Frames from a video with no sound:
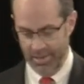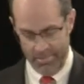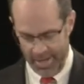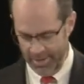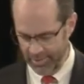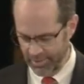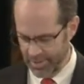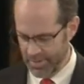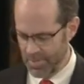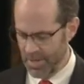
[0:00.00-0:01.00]

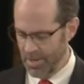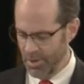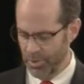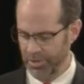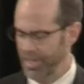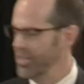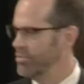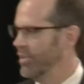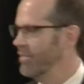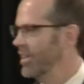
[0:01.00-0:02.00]
amazed with
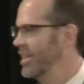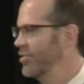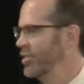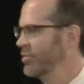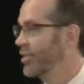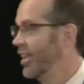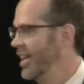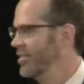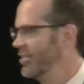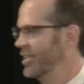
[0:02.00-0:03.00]
each revelation of Christ,